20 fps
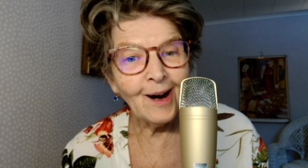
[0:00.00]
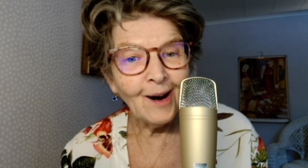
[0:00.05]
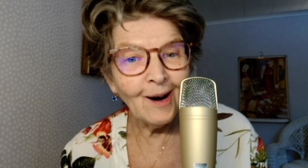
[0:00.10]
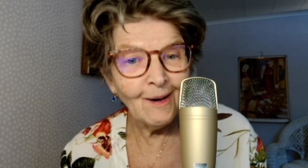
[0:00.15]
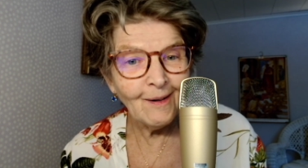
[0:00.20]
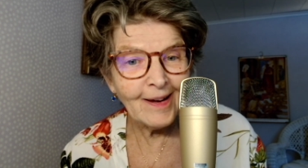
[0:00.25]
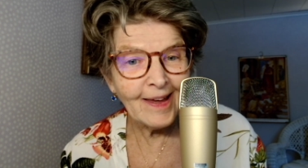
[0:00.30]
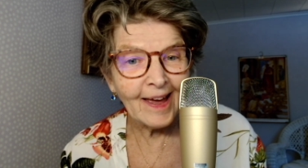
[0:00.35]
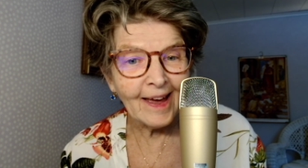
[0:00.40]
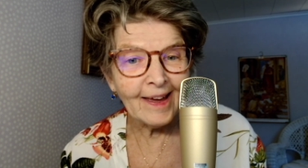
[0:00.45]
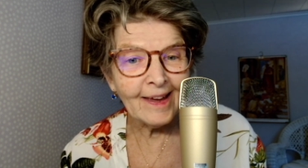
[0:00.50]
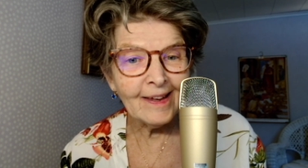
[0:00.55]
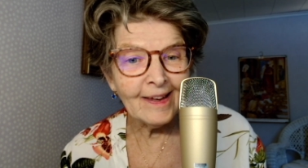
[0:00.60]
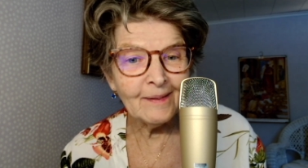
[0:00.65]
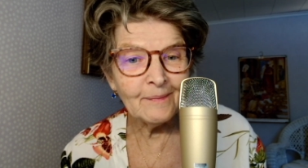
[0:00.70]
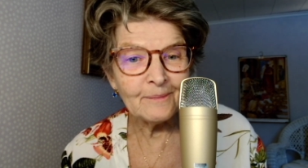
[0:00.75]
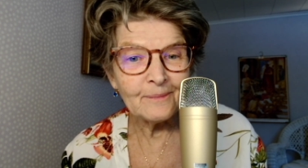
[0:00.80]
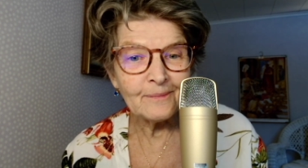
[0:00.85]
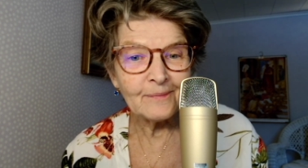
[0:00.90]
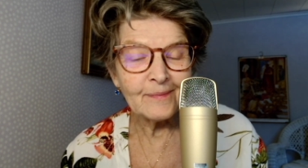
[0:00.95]
Okay,
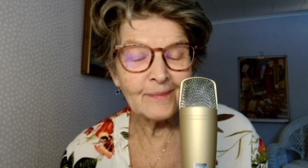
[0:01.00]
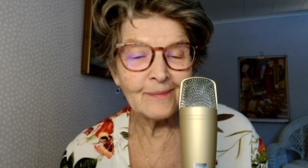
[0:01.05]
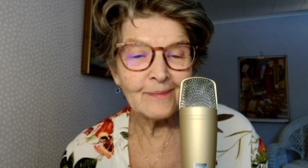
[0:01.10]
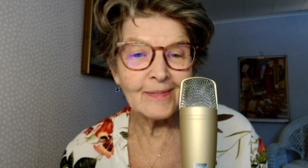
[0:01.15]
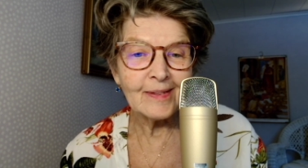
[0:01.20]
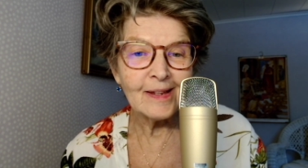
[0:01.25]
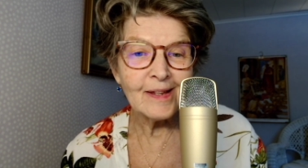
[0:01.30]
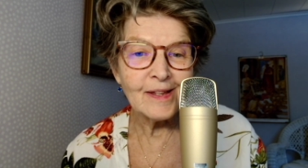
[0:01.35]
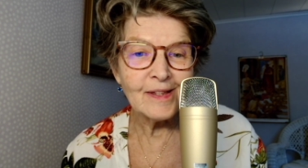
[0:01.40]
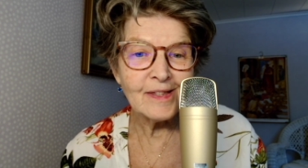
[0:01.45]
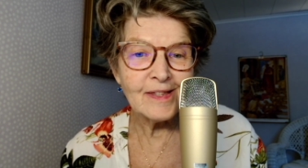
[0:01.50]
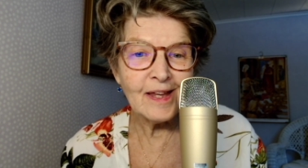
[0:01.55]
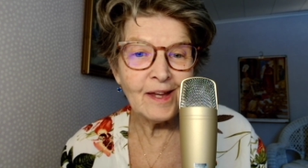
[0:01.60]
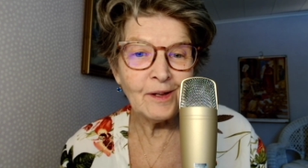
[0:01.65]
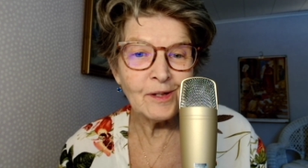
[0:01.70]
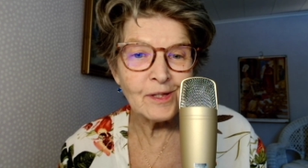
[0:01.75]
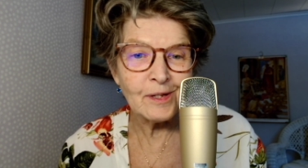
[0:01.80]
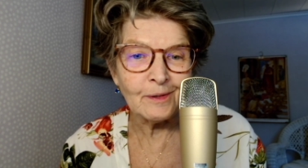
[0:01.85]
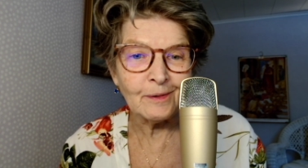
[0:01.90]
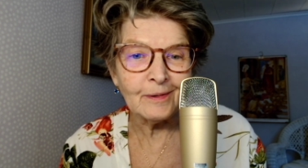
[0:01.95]
see
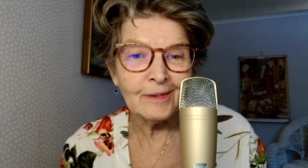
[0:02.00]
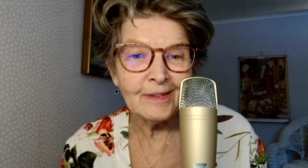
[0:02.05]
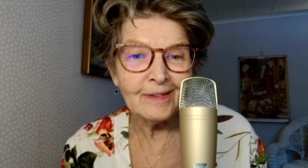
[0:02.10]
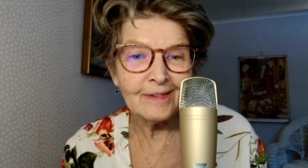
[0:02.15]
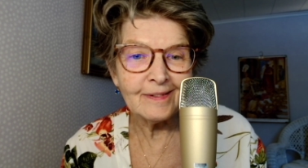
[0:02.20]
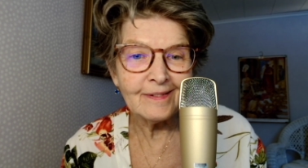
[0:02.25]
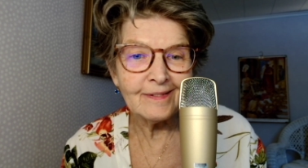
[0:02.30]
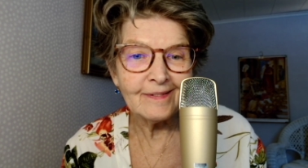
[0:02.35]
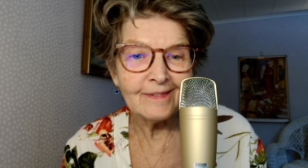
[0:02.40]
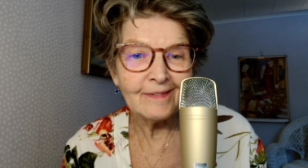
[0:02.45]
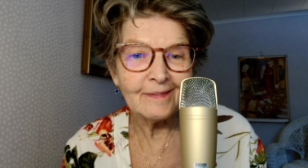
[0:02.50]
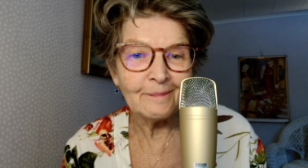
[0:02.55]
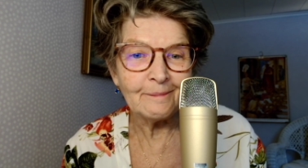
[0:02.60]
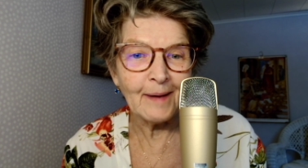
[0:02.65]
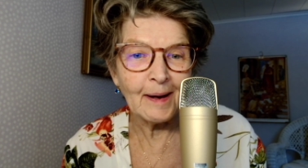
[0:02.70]
you soon. Bye